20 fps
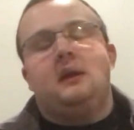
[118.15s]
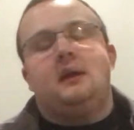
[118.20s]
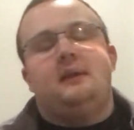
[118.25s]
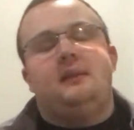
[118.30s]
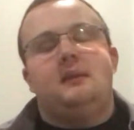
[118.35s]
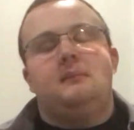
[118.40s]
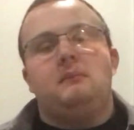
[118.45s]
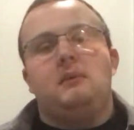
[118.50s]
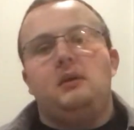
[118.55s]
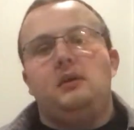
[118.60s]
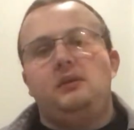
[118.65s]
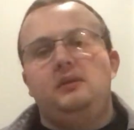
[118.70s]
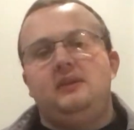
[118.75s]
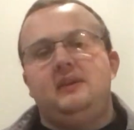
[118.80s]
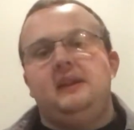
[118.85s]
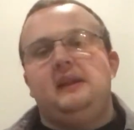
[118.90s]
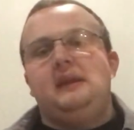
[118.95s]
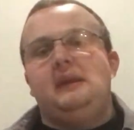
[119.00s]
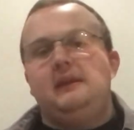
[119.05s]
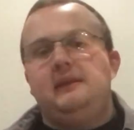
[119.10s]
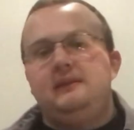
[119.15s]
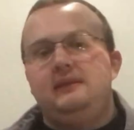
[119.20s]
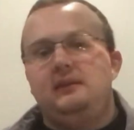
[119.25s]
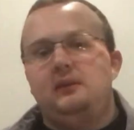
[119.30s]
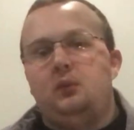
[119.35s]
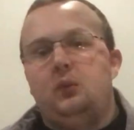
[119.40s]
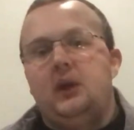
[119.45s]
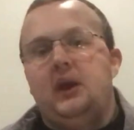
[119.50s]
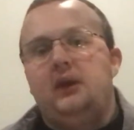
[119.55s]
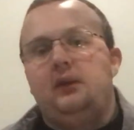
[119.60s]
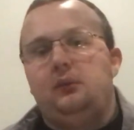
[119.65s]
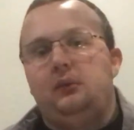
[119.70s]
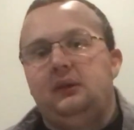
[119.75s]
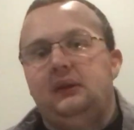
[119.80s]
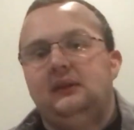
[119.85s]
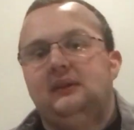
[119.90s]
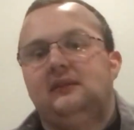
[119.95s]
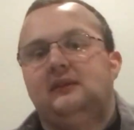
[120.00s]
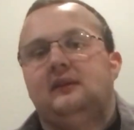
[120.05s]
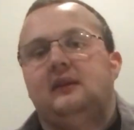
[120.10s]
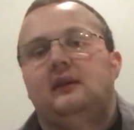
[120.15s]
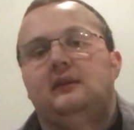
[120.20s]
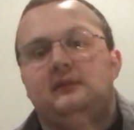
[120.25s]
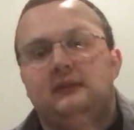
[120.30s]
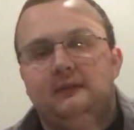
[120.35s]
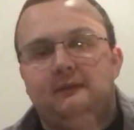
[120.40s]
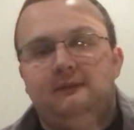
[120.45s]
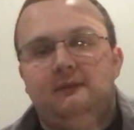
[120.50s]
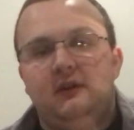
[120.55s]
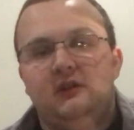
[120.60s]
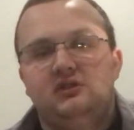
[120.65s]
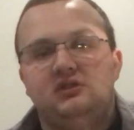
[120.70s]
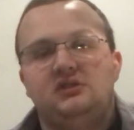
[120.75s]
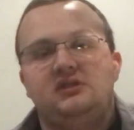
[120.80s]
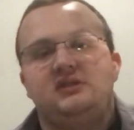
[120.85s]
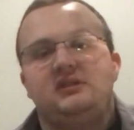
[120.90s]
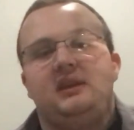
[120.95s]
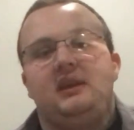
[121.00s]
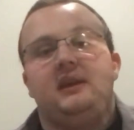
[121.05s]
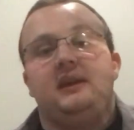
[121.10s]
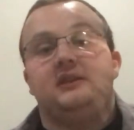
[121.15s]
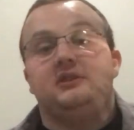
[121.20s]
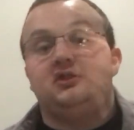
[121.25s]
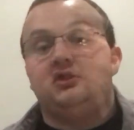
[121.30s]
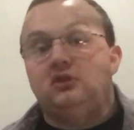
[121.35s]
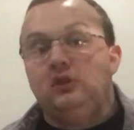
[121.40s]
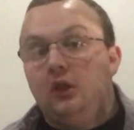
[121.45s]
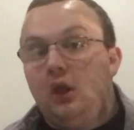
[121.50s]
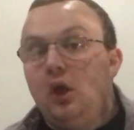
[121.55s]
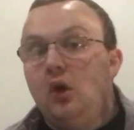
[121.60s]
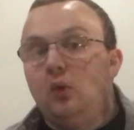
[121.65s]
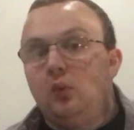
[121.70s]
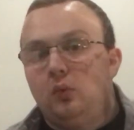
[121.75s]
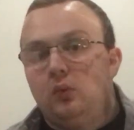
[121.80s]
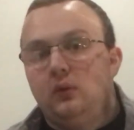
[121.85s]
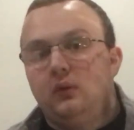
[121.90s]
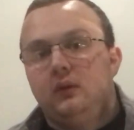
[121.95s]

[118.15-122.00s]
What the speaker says: And the most easy way to really discuss efficiency is slow.